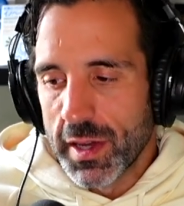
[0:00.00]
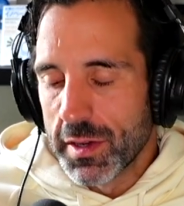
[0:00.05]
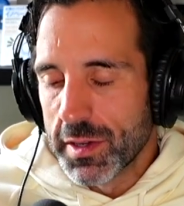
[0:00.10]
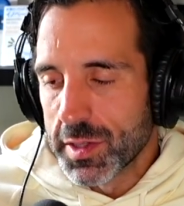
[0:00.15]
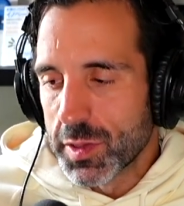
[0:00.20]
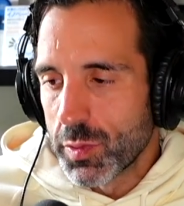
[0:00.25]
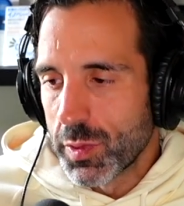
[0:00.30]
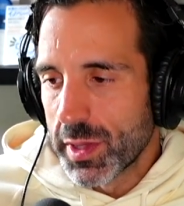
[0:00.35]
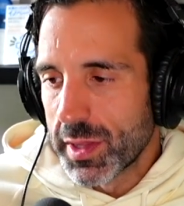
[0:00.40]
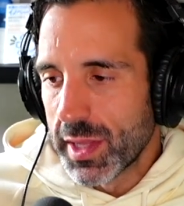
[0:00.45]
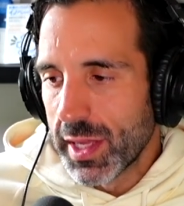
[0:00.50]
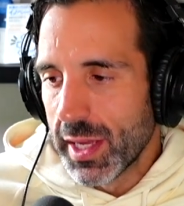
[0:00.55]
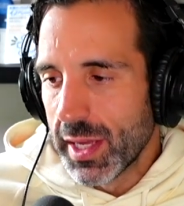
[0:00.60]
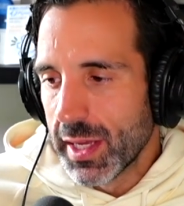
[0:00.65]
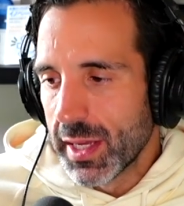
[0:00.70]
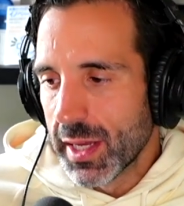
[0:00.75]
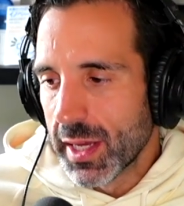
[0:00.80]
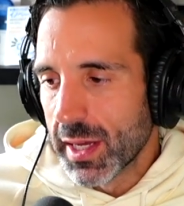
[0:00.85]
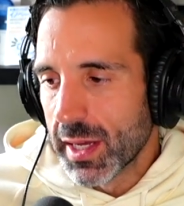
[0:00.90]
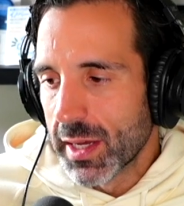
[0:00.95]
I was with
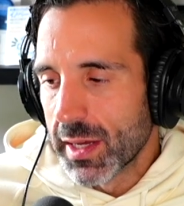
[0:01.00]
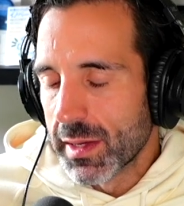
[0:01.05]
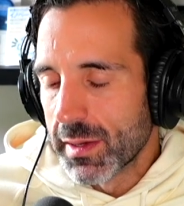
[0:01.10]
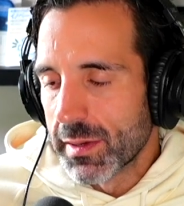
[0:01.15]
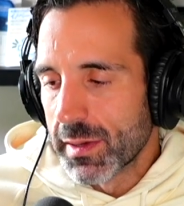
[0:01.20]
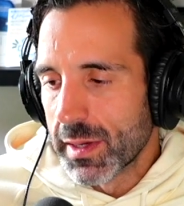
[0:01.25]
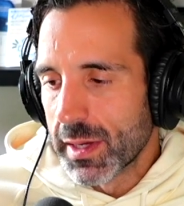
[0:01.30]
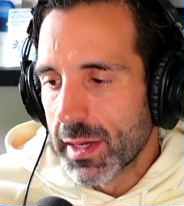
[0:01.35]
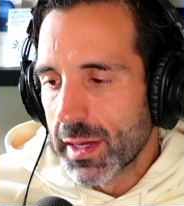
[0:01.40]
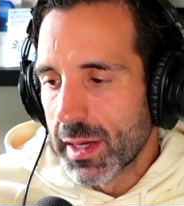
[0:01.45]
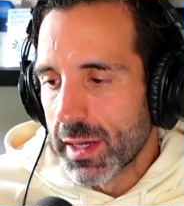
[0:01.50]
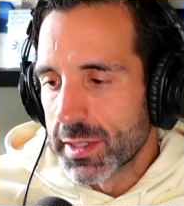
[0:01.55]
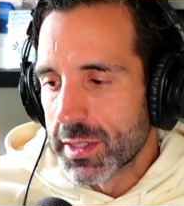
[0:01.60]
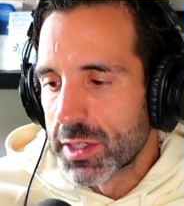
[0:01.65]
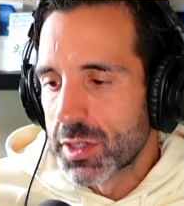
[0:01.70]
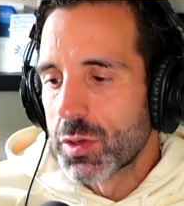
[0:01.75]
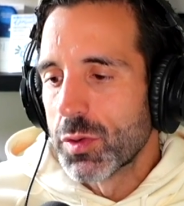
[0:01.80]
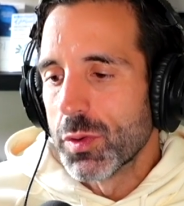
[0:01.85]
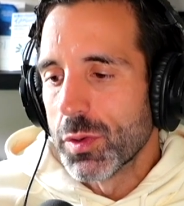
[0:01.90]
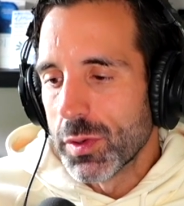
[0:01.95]
a, uh, a
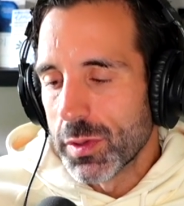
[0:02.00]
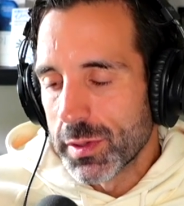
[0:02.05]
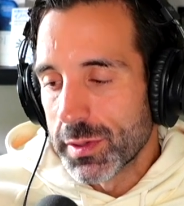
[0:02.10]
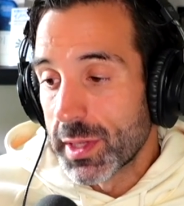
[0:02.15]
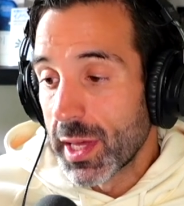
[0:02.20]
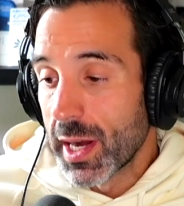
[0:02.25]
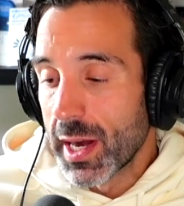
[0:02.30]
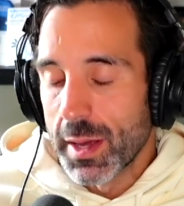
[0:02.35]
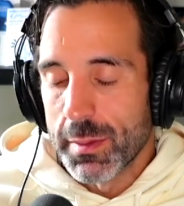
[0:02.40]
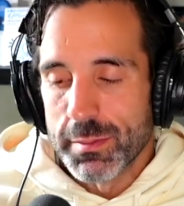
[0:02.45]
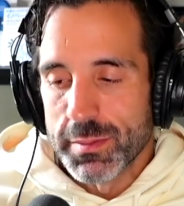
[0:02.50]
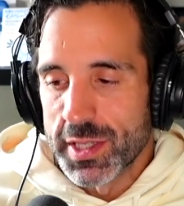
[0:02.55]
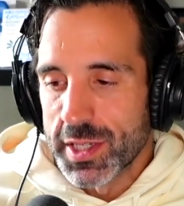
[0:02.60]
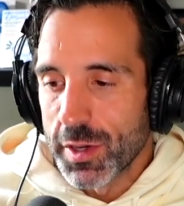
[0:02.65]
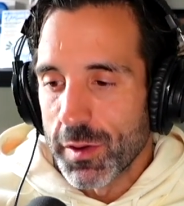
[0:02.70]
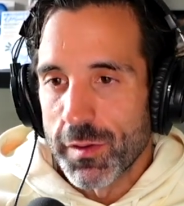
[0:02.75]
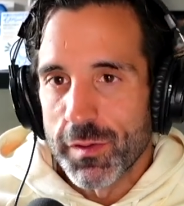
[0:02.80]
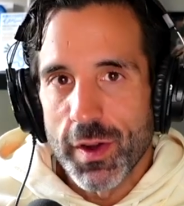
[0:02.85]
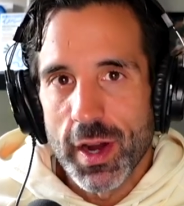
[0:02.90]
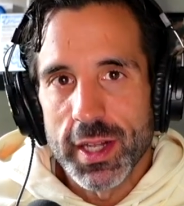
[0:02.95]
school that I'm
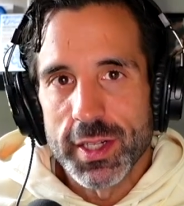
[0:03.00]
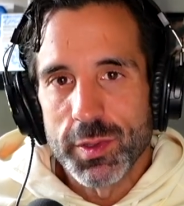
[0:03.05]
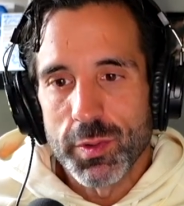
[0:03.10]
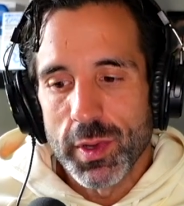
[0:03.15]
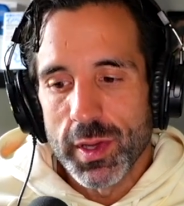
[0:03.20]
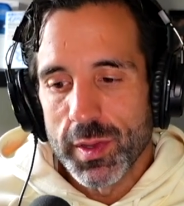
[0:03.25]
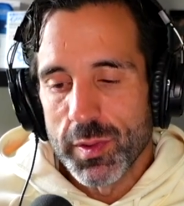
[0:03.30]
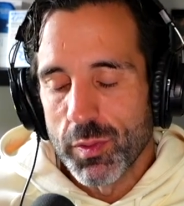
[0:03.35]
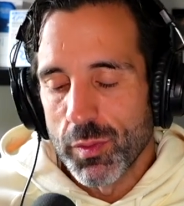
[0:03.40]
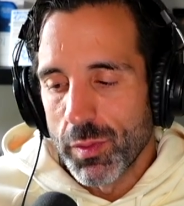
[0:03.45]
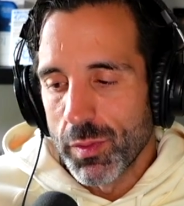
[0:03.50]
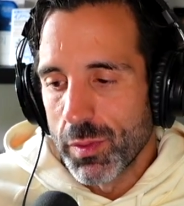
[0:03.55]
still friends with,